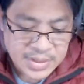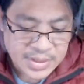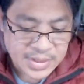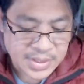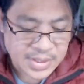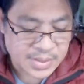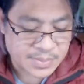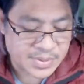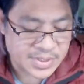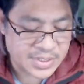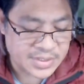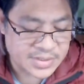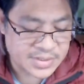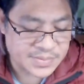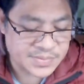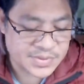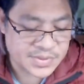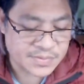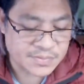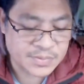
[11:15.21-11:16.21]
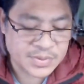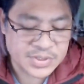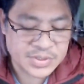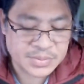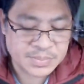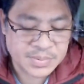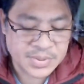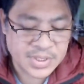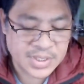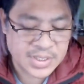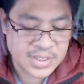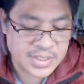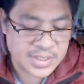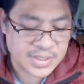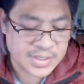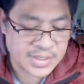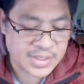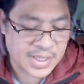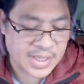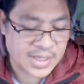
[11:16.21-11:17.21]
But in terms of what to plug,
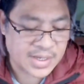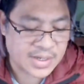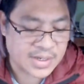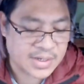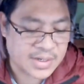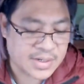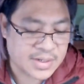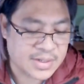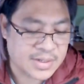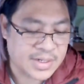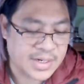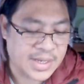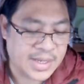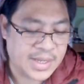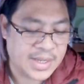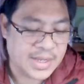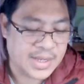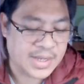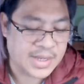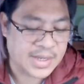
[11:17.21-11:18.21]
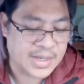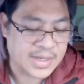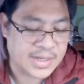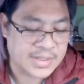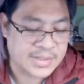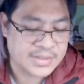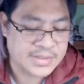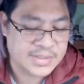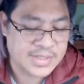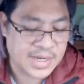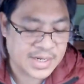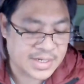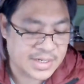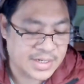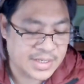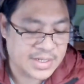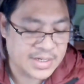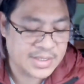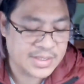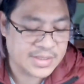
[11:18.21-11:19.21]
they are
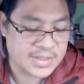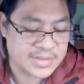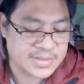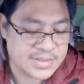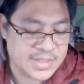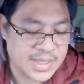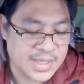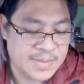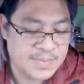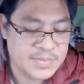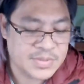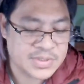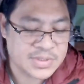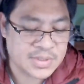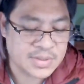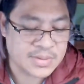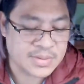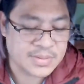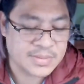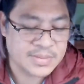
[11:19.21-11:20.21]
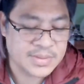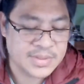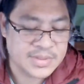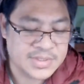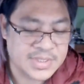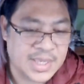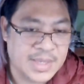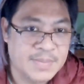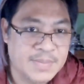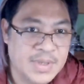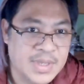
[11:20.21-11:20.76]
technically the same. So the same